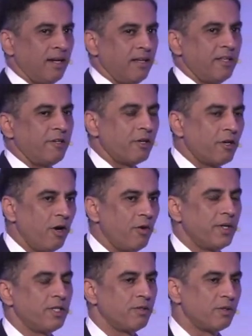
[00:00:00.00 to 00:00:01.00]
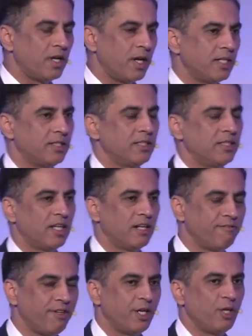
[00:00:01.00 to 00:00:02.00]
that you go into classes that are
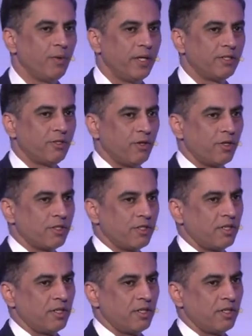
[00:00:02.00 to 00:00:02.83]
very well taught,